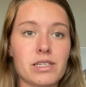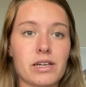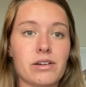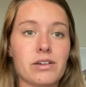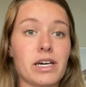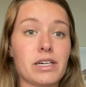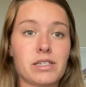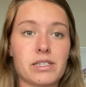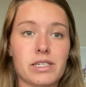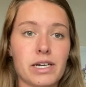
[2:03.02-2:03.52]
that are
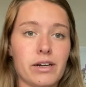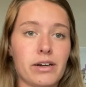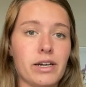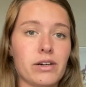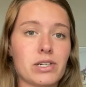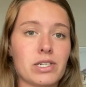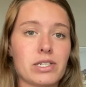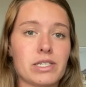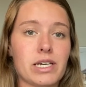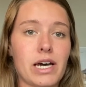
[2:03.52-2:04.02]
necessary
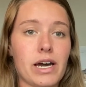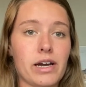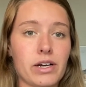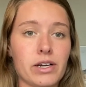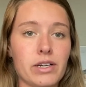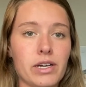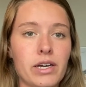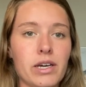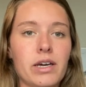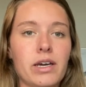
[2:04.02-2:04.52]
or
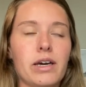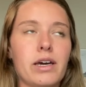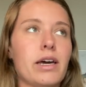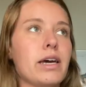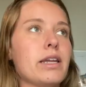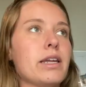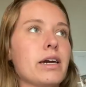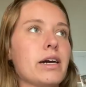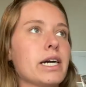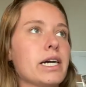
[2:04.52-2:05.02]
desired
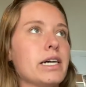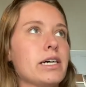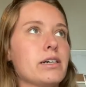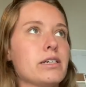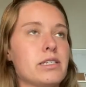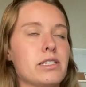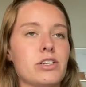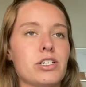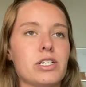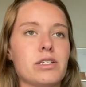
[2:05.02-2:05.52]
in
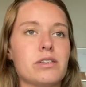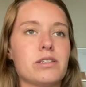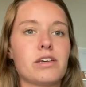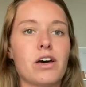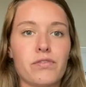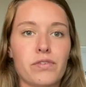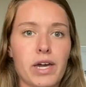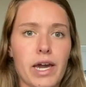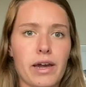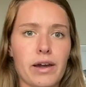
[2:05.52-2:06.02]
areas such as
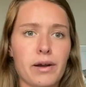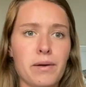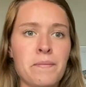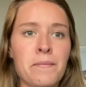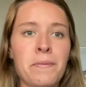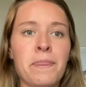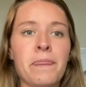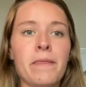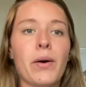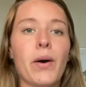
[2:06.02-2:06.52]
self-care,
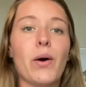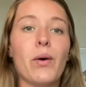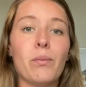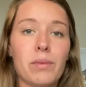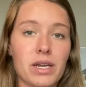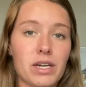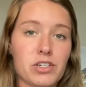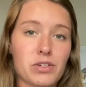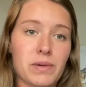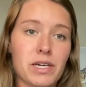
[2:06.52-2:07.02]
home
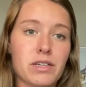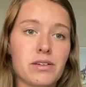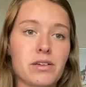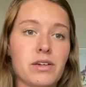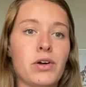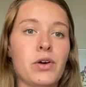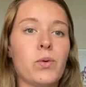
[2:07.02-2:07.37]
management,